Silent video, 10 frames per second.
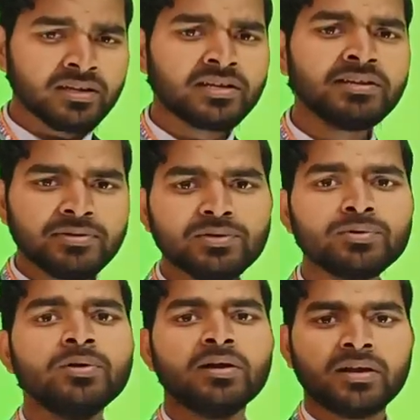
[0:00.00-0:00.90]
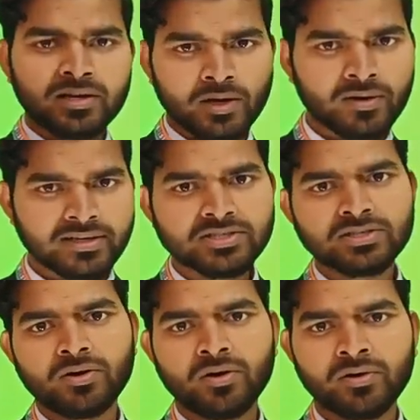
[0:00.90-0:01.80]
give you knowledge
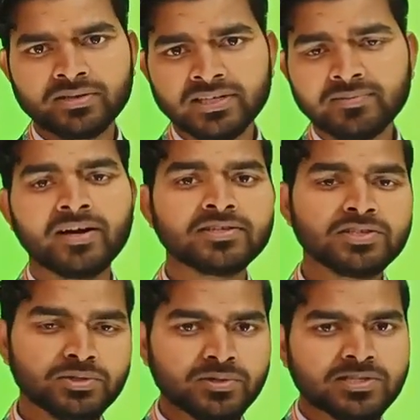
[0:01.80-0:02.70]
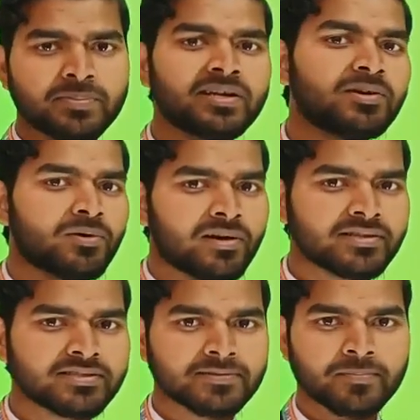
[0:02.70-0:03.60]
or they wants to spread
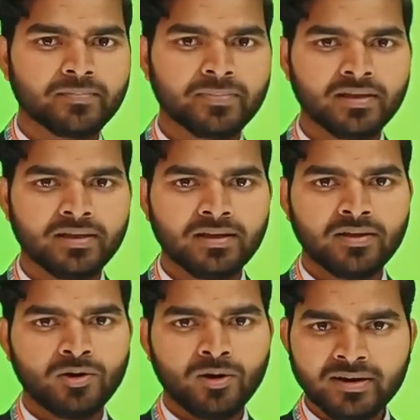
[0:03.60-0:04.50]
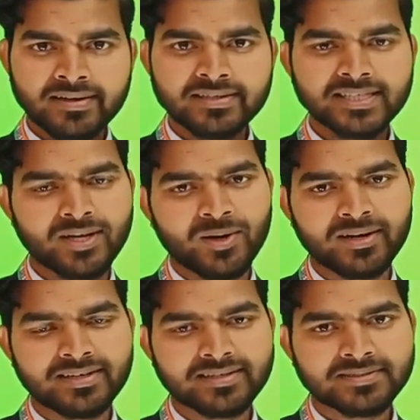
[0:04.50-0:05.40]
knowledge. All
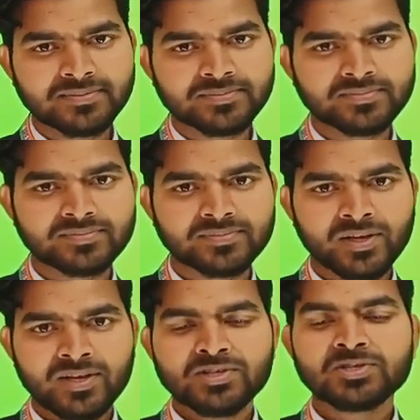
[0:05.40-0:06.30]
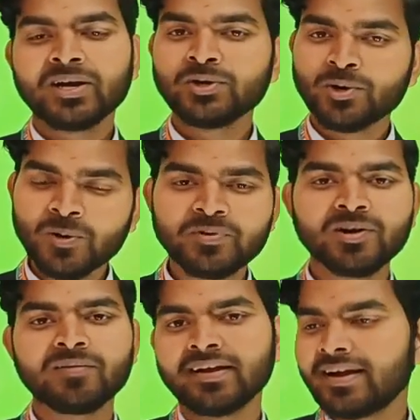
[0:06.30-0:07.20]
right. So I hope you
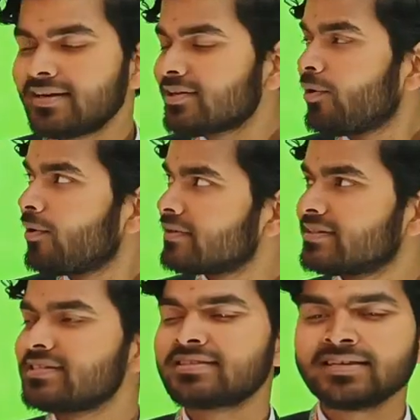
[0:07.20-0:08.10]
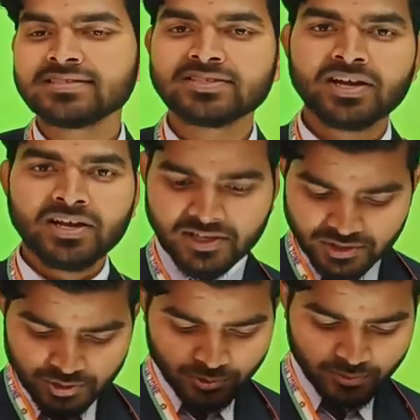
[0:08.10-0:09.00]
have learned all these things.
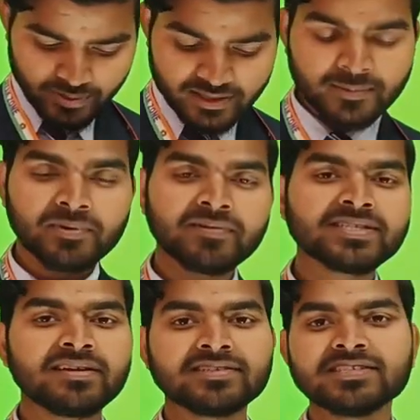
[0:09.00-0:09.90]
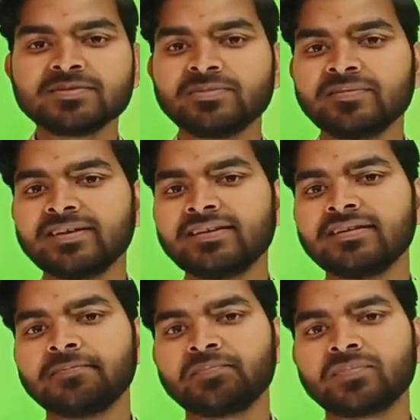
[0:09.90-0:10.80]
So in the previous classes we will